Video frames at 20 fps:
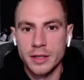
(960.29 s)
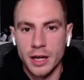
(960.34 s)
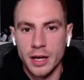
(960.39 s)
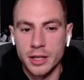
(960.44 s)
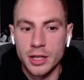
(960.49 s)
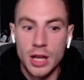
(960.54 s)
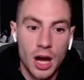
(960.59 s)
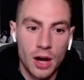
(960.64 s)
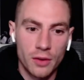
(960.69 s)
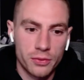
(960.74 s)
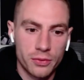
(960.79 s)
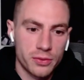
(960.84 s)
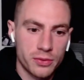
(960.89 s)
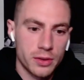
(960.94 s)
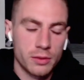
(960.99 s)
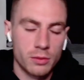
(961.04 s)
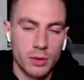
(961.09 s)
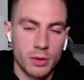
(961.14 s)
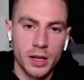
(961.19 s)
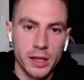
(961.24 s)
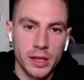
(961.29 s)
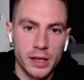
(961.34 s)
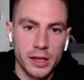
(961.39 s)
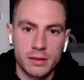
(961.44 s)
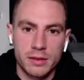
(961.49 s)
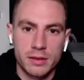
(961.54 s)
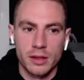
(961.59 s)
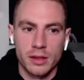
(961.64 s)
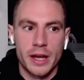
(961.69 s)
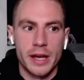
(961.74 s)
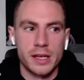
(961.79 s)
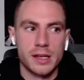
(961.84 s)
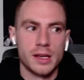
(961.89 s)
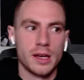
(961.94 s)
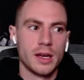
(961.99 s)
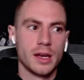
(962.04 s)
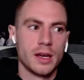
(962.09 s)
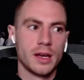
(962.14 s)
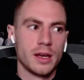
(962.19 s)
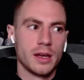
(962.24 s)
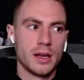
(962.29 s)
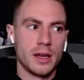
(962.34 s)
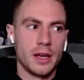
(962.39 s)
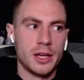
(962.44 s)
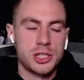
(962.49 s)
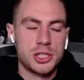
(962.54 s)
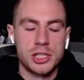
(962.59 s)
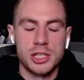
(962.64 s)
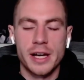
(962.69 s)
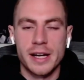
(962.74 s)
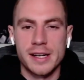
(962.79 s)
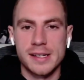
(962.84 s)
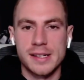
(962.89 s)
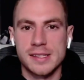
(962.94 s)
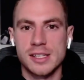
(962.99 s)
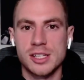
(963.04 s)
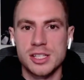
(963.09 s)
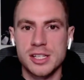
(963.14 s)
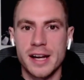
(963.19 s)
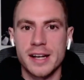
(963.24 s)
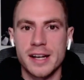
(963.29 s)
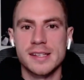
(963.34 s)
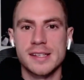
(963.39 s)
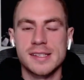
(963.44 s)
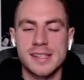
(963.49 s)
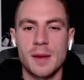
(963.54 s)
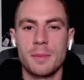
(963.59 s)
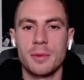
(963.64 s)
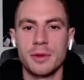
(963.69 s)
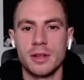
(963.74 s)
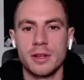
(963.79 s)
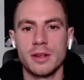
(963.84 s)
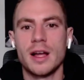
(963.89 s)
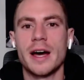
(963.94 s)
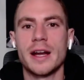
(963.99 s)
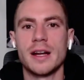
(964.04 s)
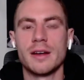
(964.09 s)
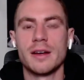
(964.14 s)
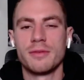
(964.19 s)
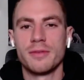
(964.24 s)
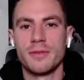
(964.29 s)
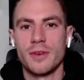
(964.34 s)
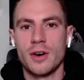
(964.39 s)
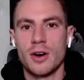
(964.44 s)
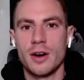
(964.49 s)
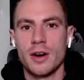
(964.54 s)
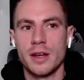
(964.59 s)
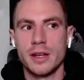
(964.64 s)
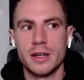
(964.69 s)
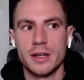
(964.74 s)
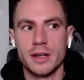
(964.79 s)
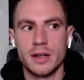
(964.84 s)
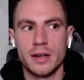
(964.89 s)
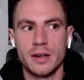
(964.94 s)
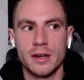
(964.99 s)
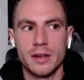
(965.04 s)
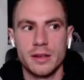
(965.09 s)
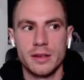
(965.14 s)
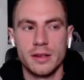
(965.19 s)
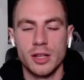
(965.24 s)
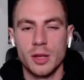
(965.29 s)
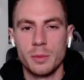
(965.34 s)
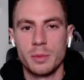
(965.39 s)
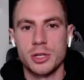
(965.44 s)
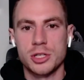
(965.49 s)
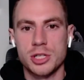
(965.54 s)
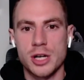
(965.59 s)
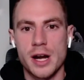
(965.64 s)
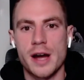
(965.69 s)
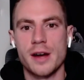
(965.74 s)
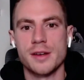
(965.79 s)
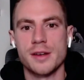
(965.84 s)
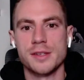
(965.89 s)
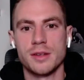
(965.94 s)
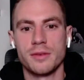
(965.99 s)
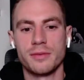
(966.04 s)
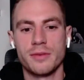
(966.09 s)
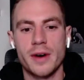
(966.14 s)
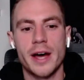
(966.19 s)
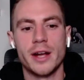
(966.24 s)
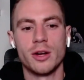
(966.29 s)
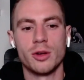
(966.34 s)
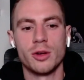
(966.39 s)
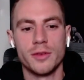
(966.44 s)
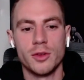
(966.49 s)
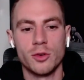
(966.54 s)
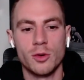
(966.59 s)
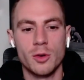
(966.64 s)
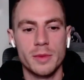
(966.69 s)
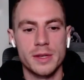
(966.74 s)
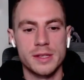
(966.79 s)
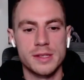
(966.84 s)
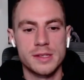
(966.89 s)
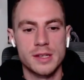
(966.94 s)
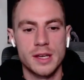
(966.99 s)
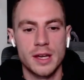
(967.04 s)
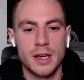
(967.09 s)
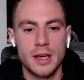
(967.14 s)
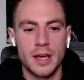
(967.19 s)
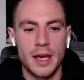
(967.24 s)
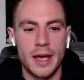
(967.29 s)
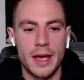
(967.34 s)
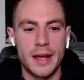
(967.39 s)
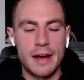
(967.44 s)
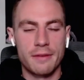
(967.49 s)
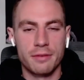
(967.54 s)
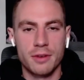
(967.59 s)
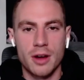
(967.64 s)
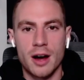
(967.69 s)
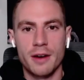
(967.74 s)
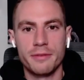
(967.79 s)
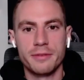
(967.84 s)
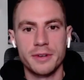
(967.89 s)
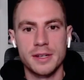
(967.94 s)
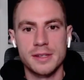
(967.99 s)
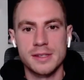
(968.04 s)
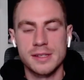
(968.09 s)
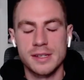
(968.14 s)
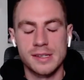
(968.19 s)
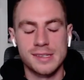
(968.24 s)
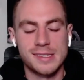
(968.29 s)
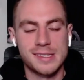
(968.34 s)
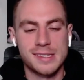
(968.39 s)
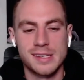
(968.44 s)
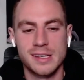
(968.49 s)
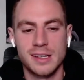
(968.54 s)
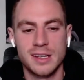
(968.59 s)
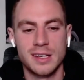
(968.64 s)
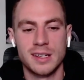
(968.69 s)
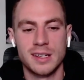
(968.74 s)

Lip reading: enough really to like. She's got to step on the line on the Olympic trials and the final of the women's and have confidence, because